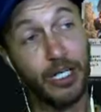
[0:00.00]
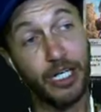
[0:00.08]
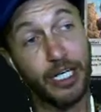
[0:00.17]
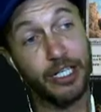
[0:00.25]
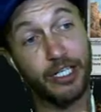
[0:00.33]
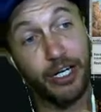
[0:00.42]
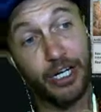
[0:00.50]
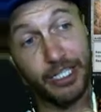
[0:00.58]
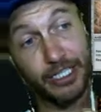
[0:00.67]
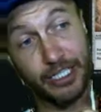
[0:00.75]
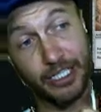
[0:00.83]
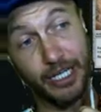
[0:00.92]
and dies
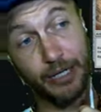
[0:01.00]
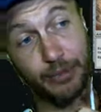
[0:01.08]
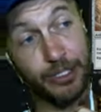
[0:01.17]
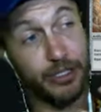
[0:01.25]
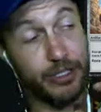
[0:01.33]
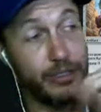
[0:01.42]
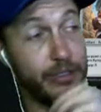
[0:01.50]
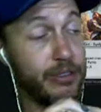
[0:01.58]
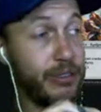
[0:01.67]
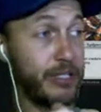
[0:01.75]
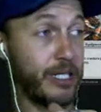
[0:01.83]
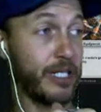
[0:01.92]
in the same turn
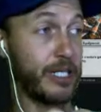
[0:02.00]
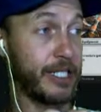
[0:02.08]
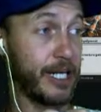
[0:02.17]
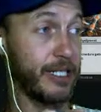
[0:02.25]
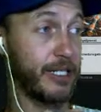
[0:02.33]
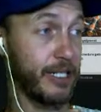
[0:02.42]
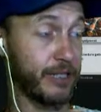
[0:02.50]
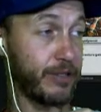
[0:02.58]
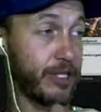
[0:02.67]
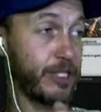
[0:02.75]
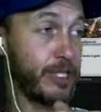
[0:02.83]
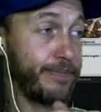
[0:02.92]
that it attacks that
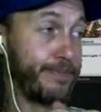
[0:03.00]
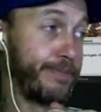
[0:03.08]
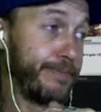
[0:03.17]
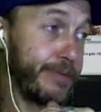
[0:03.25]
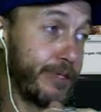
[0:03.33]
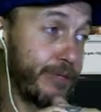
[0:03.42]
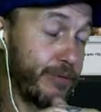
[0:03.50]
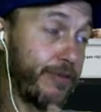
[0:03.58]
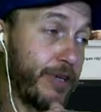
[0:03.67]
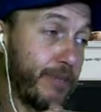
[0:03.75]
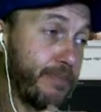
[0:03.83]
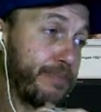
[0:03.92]
creature, it will flip.